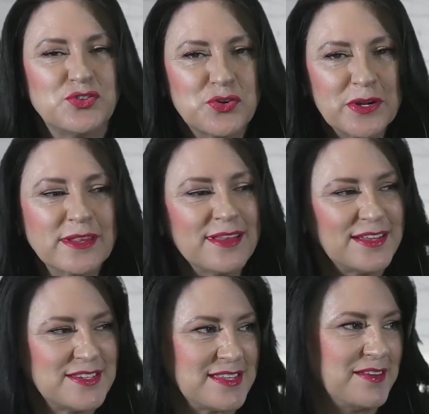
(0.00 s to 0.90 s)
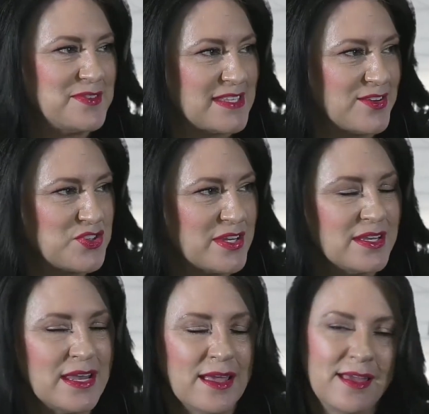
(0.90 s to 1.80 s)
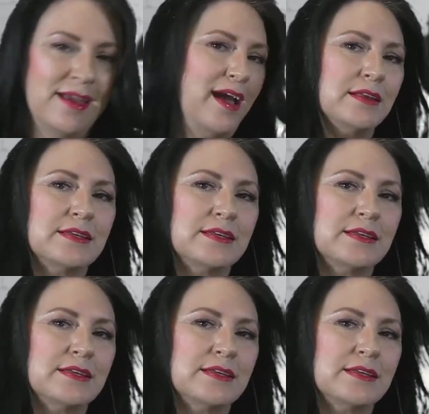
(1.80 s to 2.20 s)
during the legislative session, I